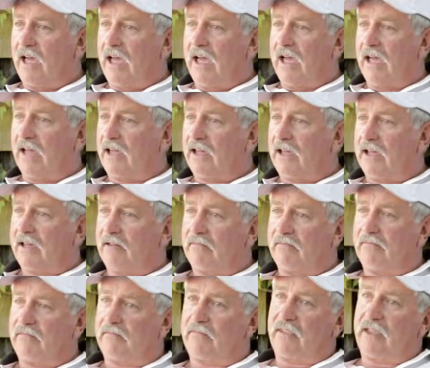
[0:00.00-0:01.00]

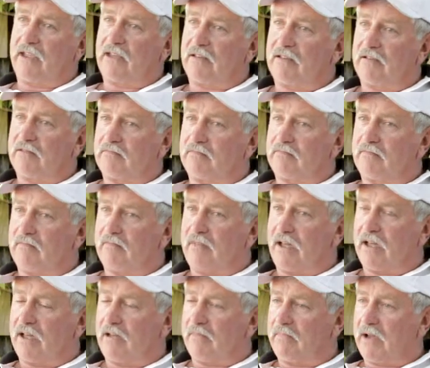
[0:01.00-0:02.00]
Then
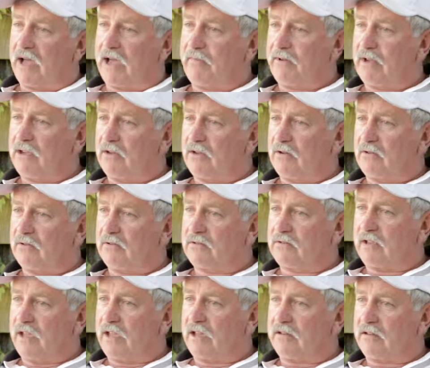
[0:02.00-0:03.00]
barbecues
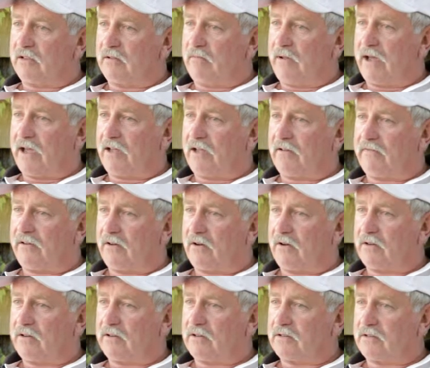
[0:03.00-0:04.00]
out to the Bay of
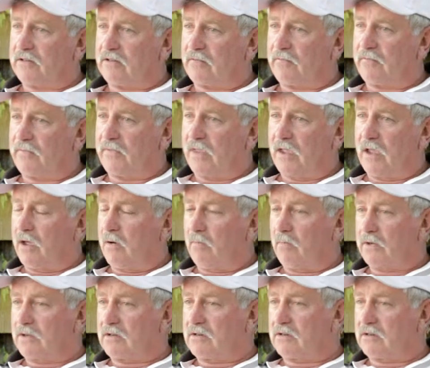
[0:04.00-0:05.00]
Fires,
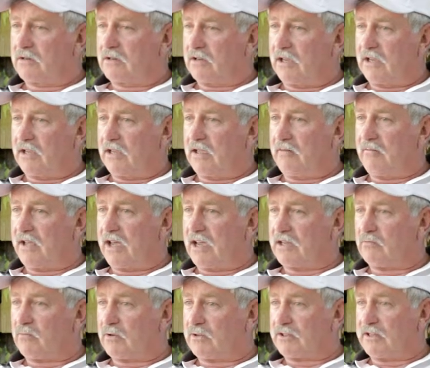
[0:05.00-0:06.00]
which in them
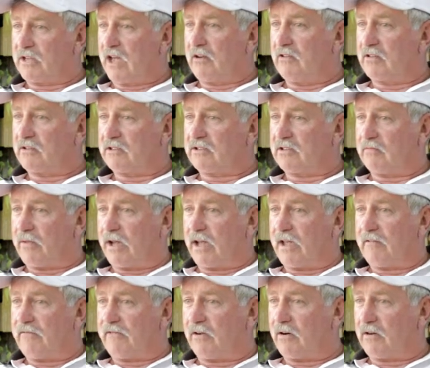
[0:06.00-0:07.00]
days wasn't known as the Bay
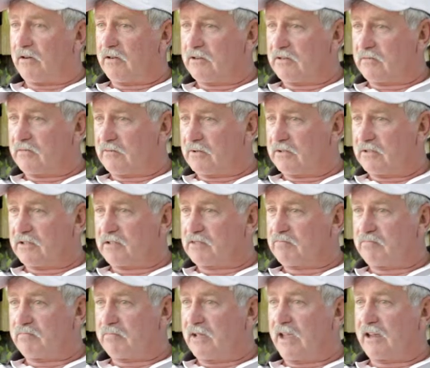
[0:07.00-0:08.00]
of Fires, it was just
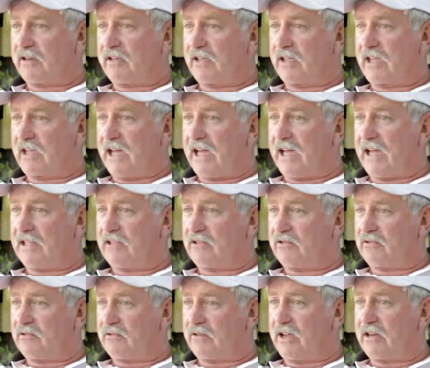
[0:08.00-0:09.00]
out to the gardens
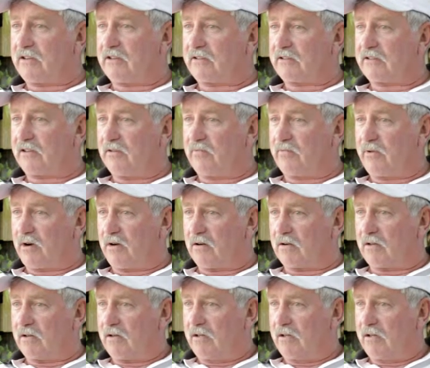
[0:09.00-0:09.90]
or out to Sloop Rock.